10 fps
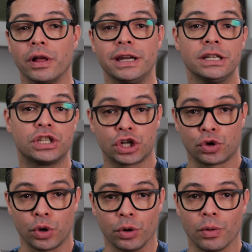it is
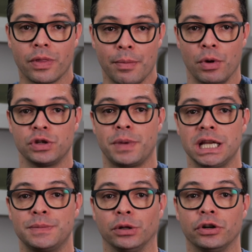true that most
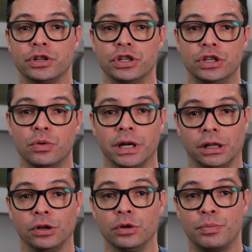page builders do
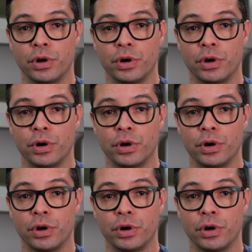include